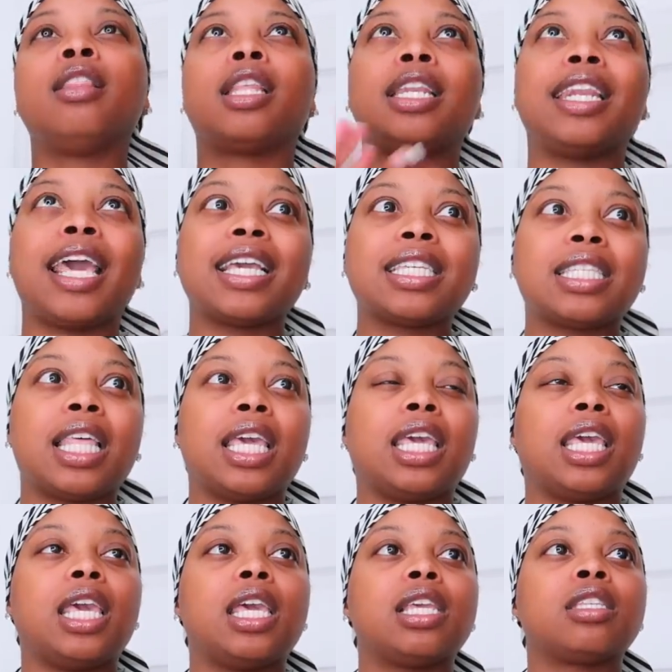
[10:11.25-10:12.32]
the next
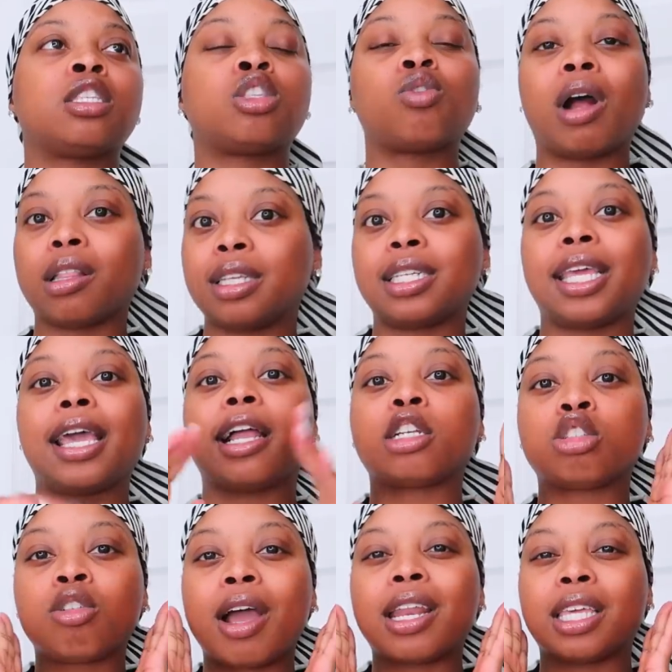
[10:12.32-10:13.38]
thing is throughout the day I
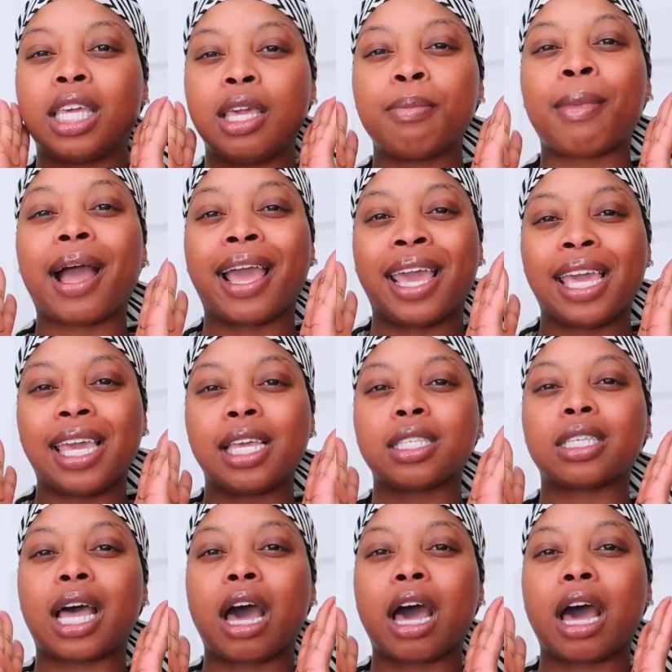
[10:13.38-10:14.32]
try to keep my hands